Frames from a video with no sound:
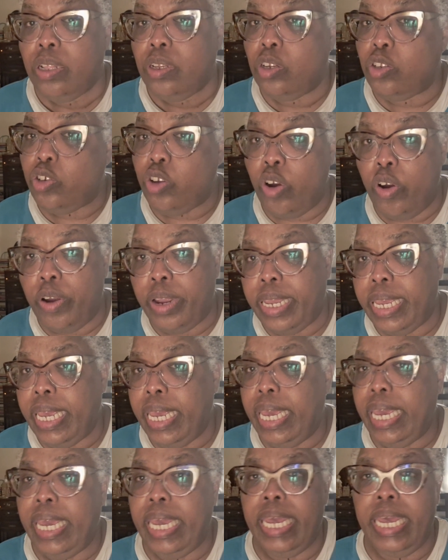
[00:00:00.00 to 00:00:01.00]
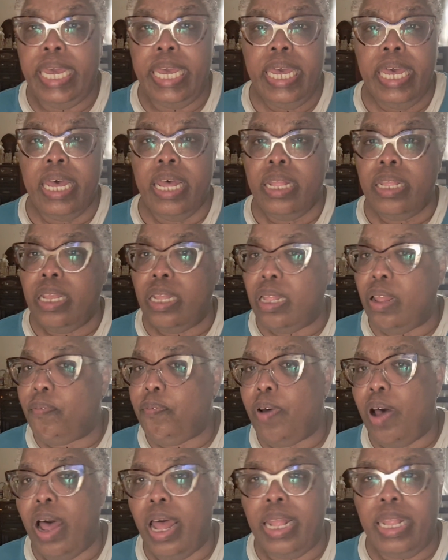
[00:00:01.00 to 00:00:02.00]
Turkey, the
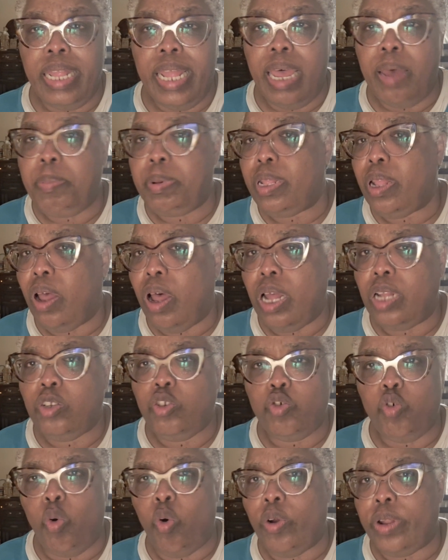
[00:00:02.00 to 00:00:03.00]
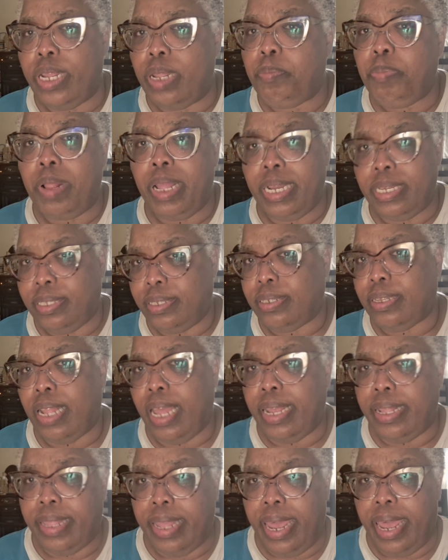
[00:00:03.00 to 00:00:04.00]
Levant, Lebanon, Jordan, places
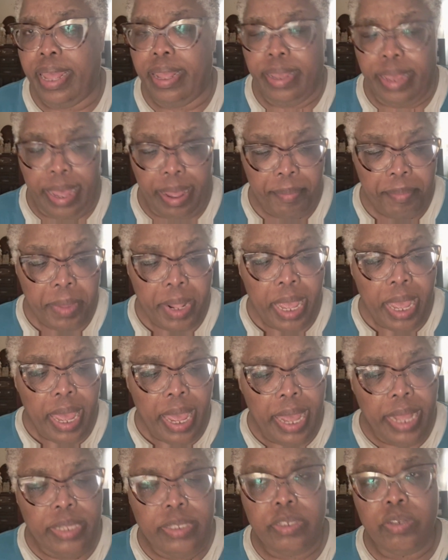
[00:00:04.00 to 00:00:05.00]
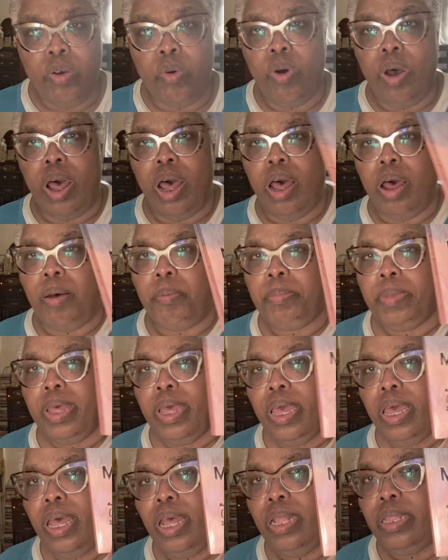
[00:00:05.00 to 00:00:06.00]
like that. Yeah. And so,
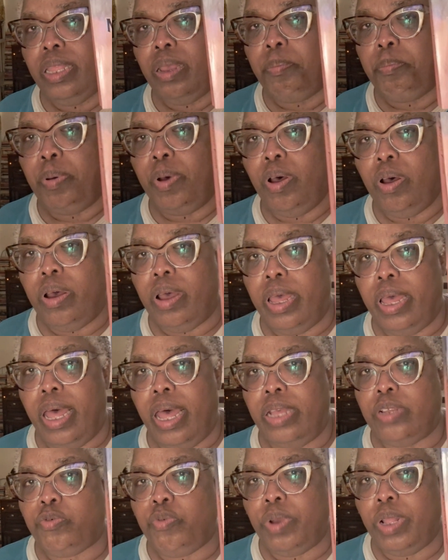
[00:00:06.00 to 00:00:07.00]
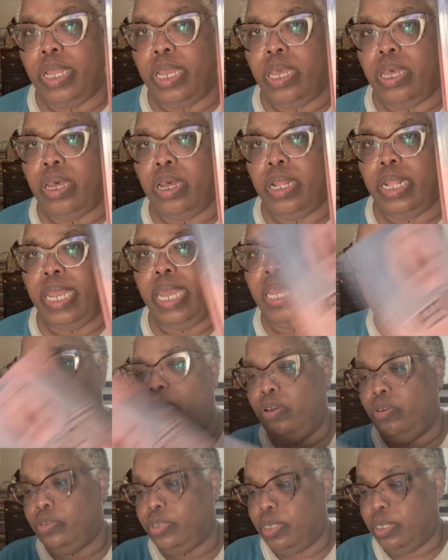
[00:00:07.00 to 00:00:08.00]
the book is really good.
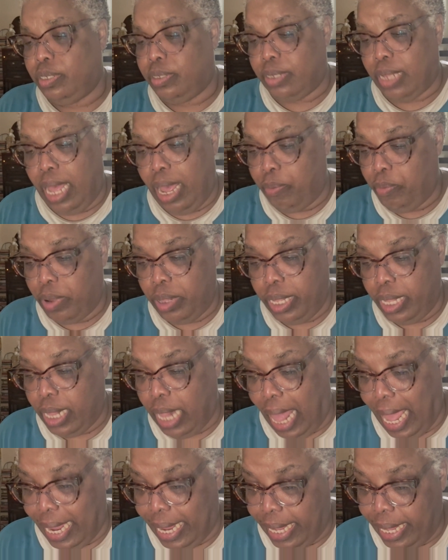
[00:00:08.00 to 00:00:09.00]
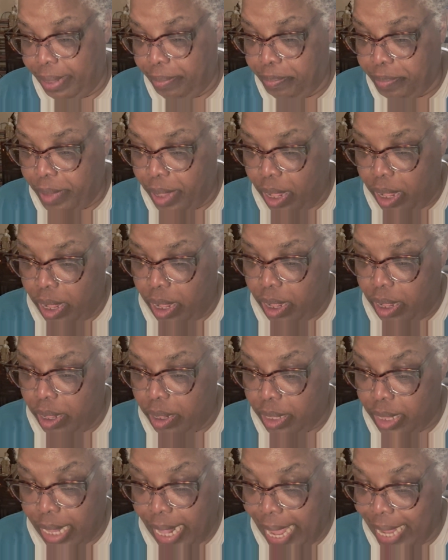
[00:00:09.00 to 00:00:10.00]
I really like it.
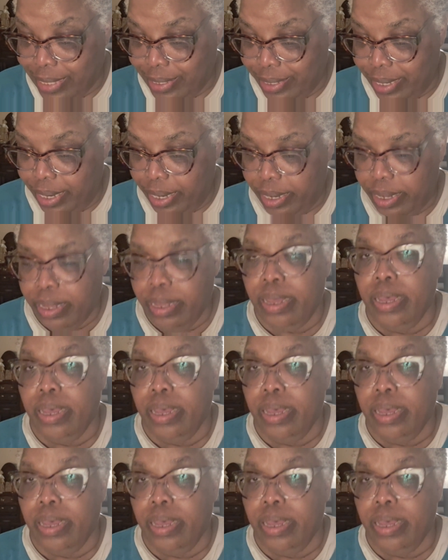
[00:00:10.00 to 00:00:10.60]
Classic.